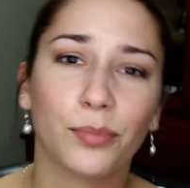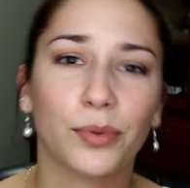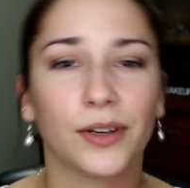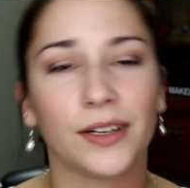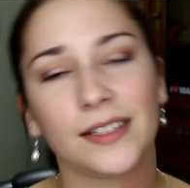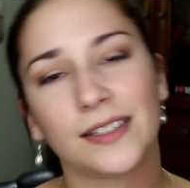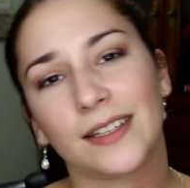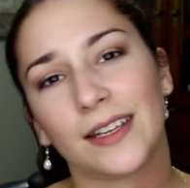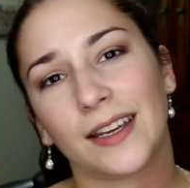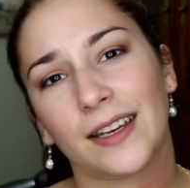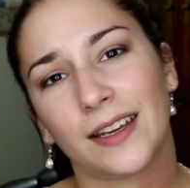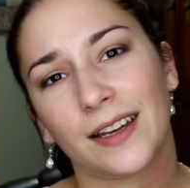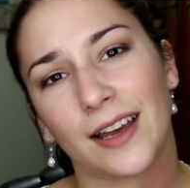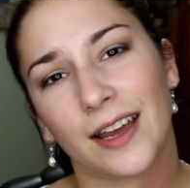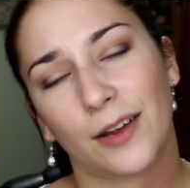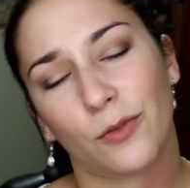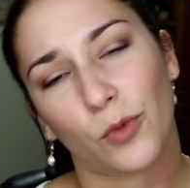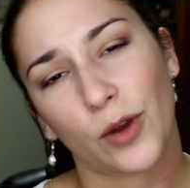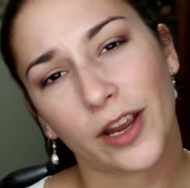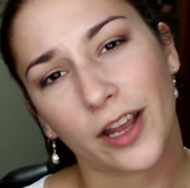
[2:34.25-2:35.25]
but it's like
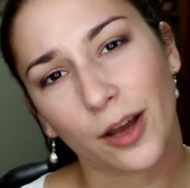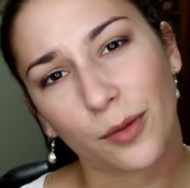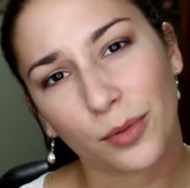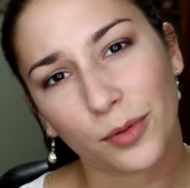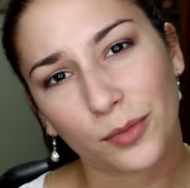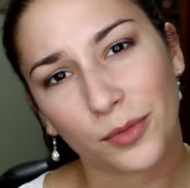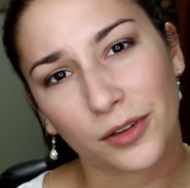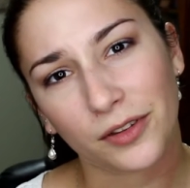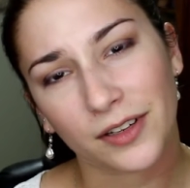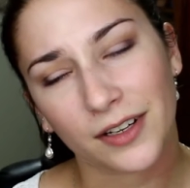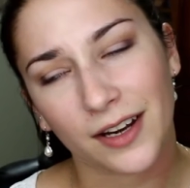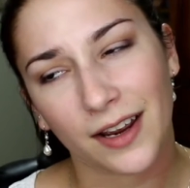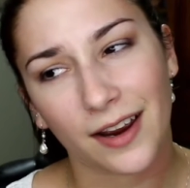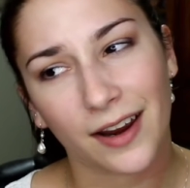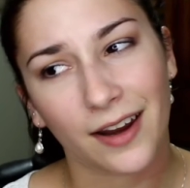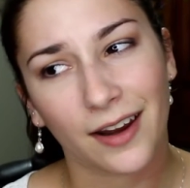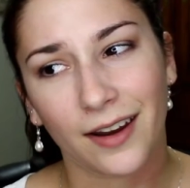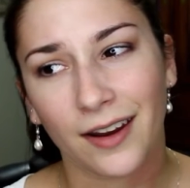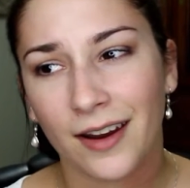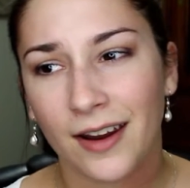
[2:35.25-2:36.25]
I wake up in the middle of the
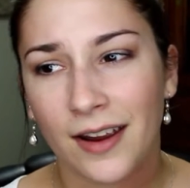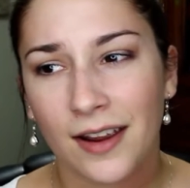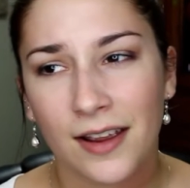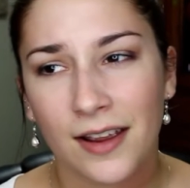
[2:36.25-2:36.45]
night.